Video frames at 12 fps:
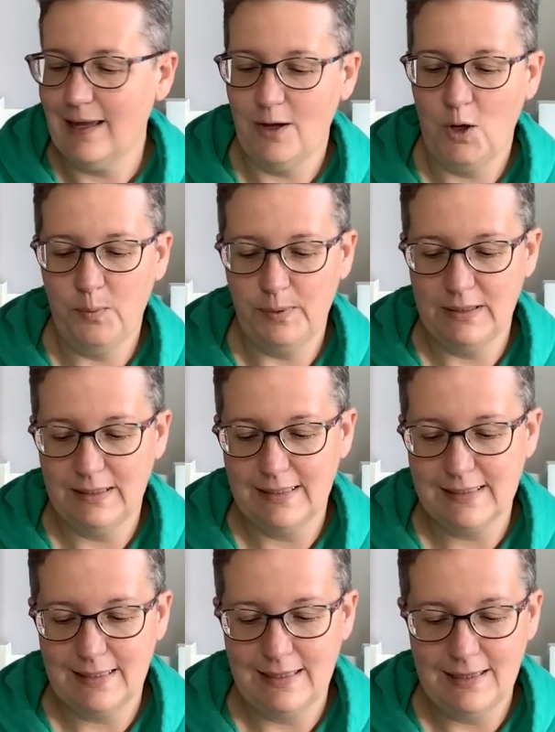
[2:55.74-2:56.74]
opened
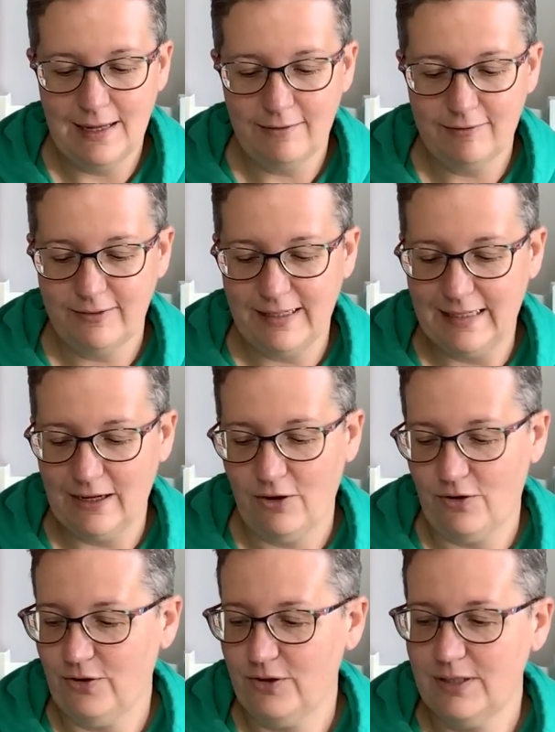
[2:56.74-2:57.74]
this lovely
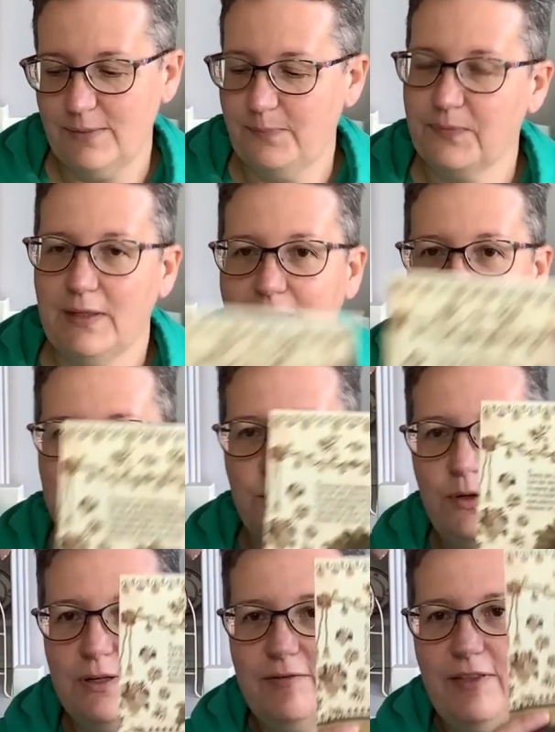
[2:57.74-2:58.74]
card. It is one
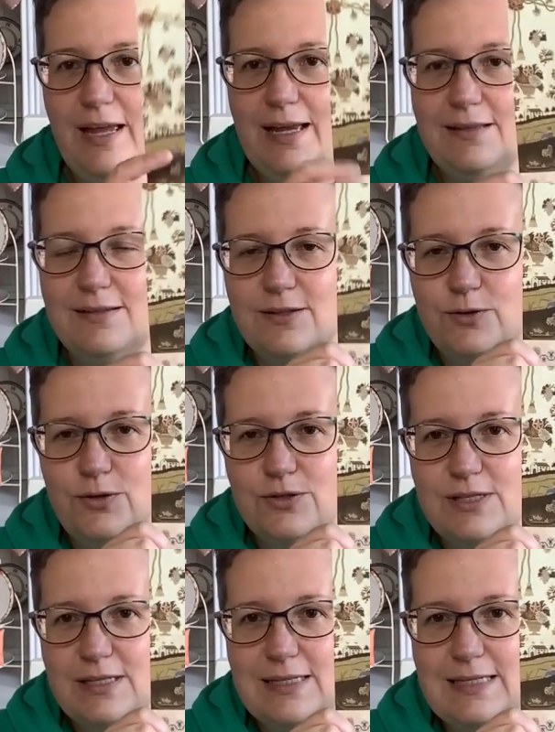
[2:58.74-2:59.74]
of the Hands Across
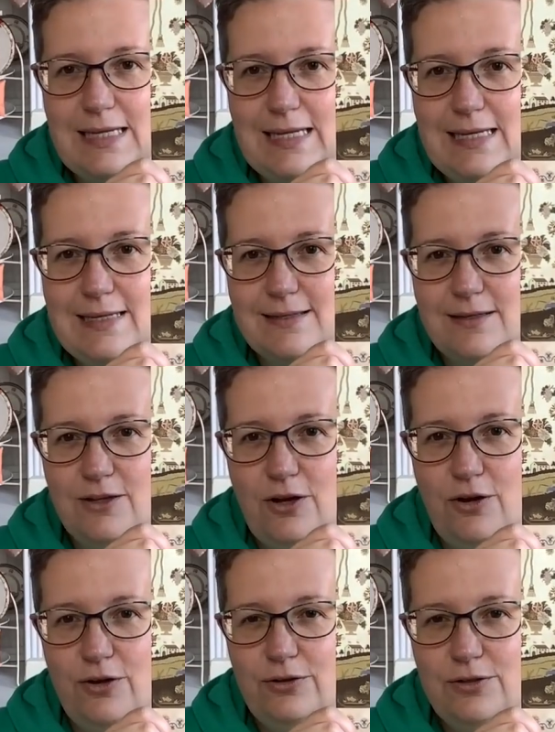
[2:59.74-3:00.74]
the Seas
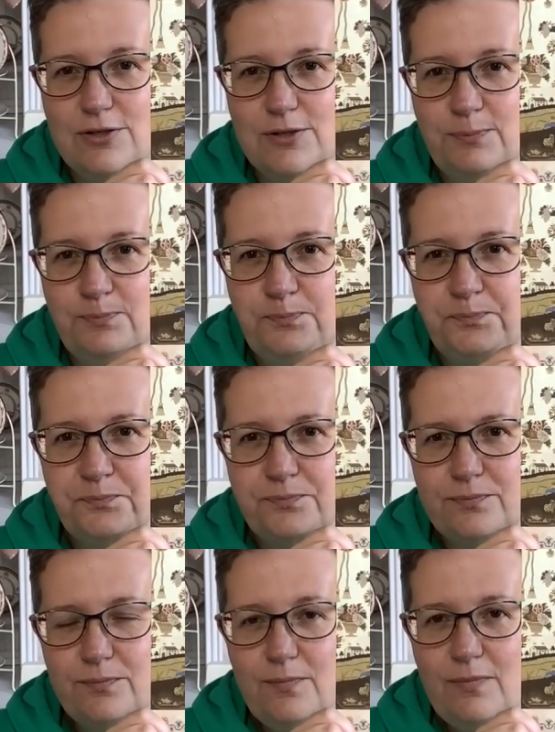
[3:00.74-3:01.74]
cards,
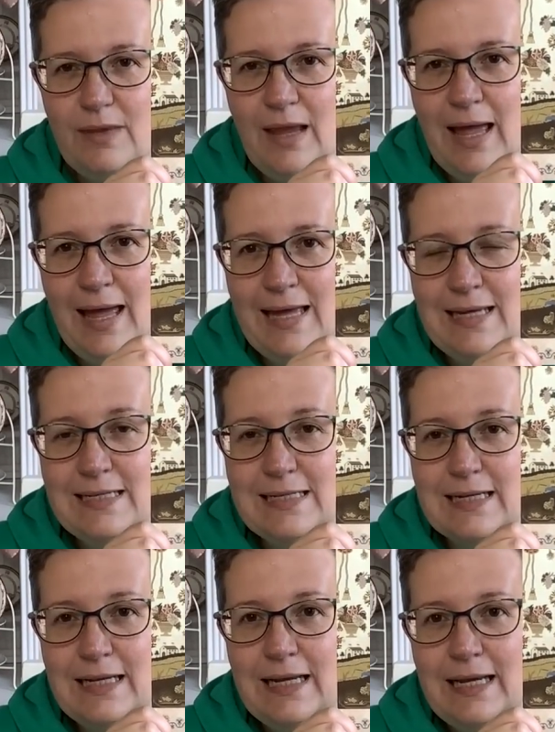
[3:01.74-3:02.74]
and
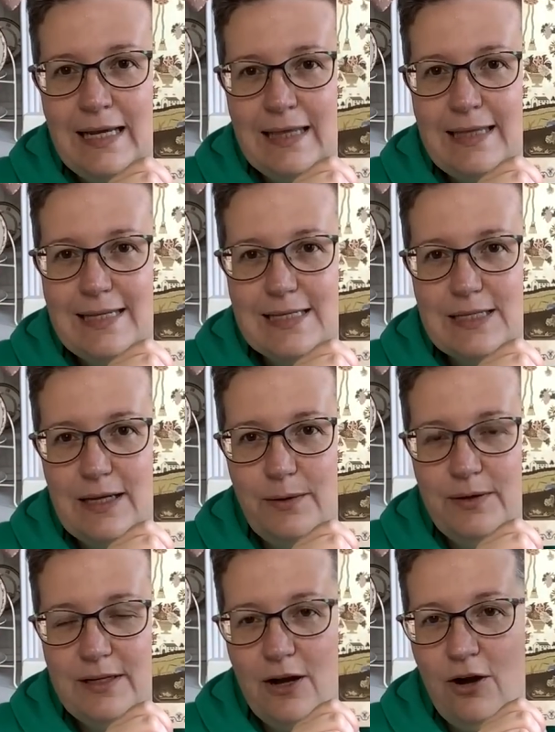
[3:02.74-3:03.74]
this
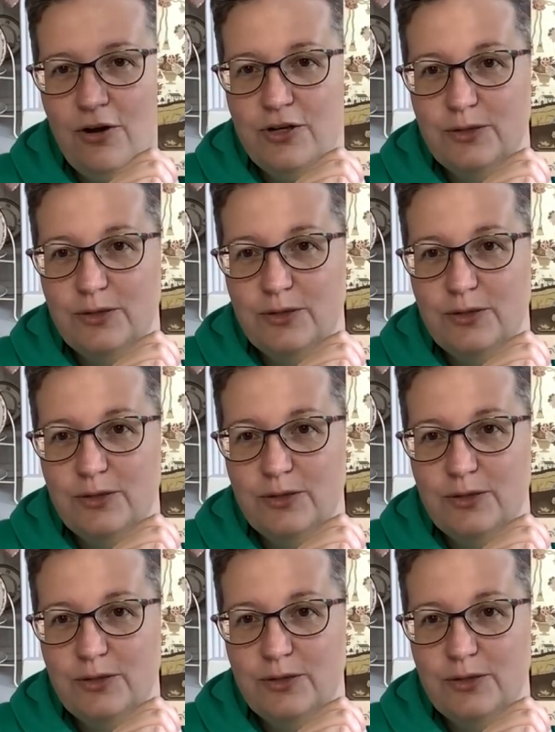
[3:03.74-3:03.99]
card